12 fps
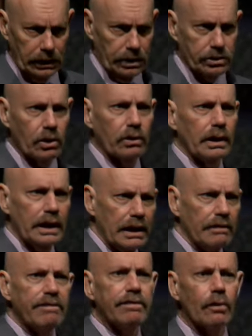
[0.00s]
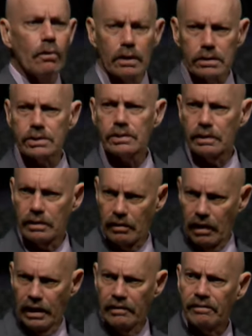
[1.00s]
is going to influence,
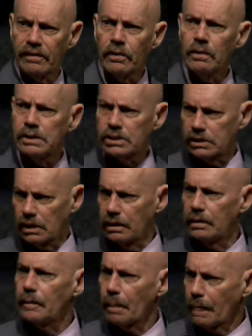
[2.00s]
influence the,